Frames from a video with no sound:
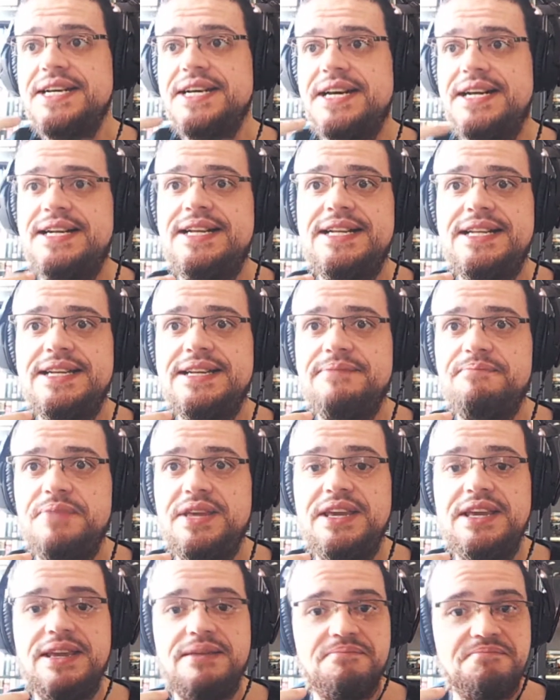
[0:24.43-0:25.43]
and
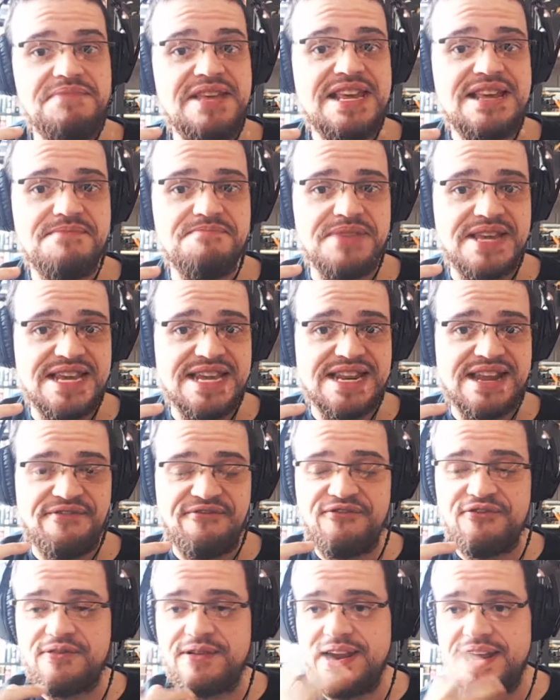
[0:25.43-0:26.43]
me being
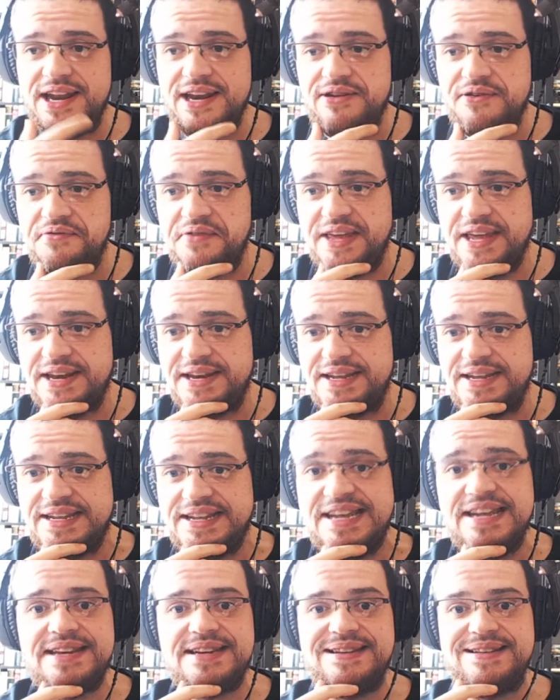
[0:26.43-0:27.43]
afraid of getting
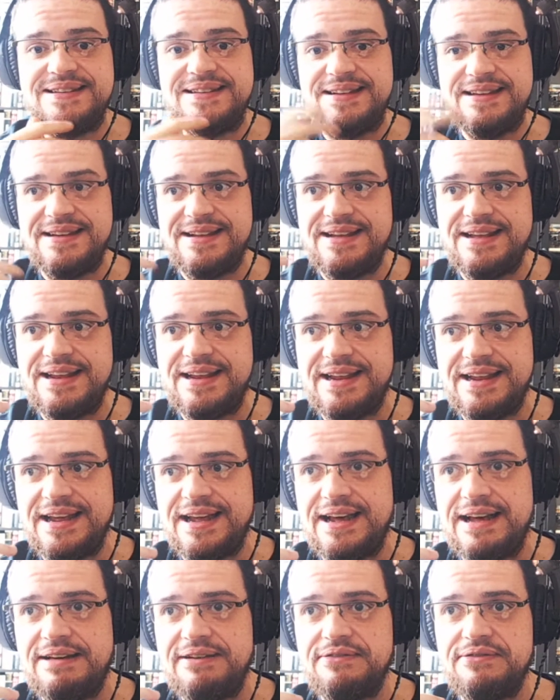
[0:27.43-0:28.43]
yeeted
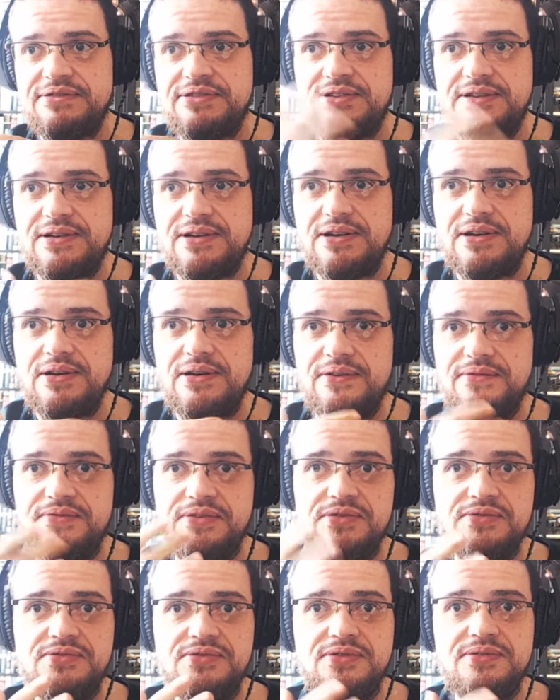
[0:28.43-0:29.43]
out of
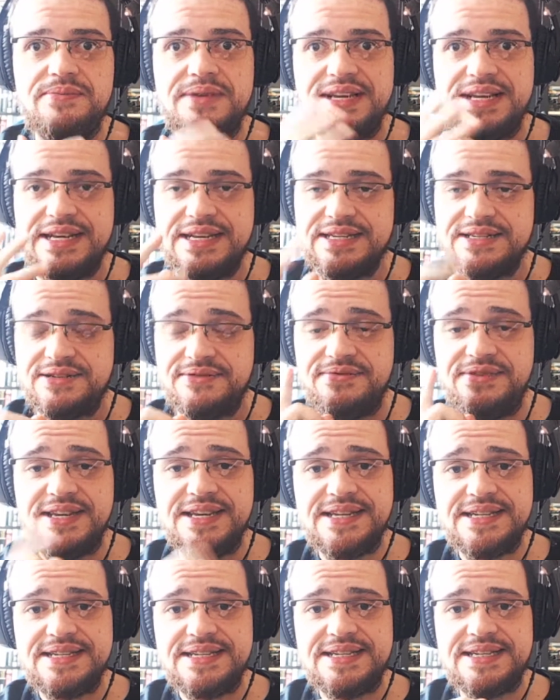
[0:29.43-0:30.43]
YouTube as of
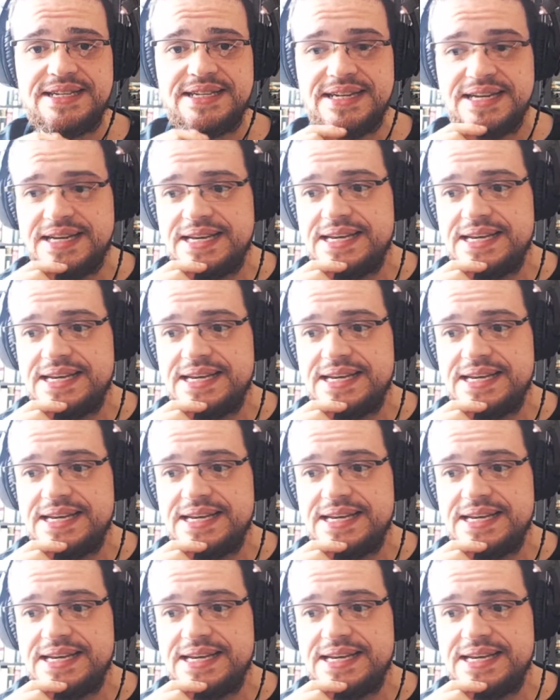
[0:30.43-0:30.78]
yet.